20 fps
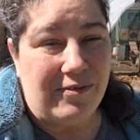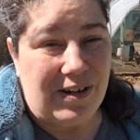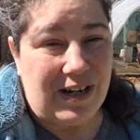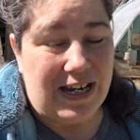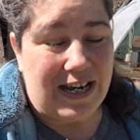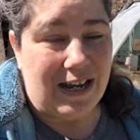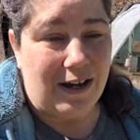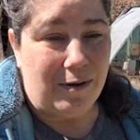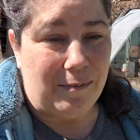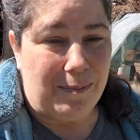
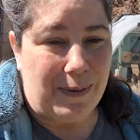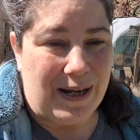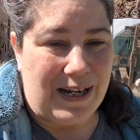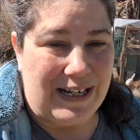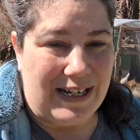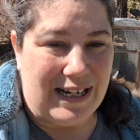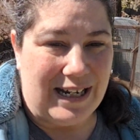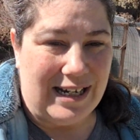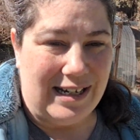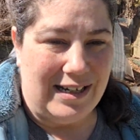video,
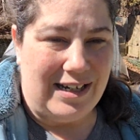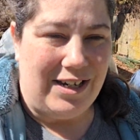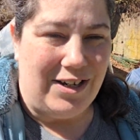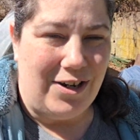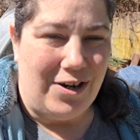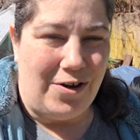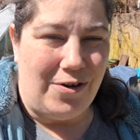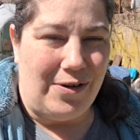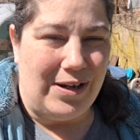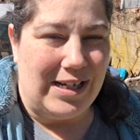but you
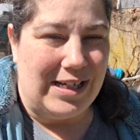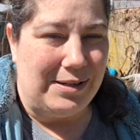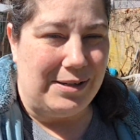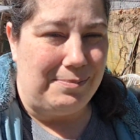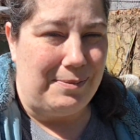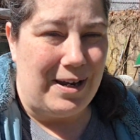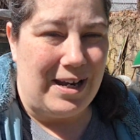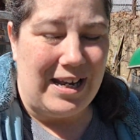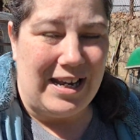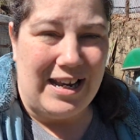know, it's
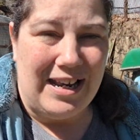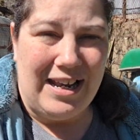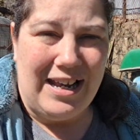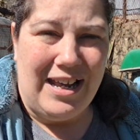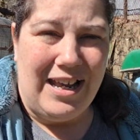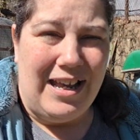been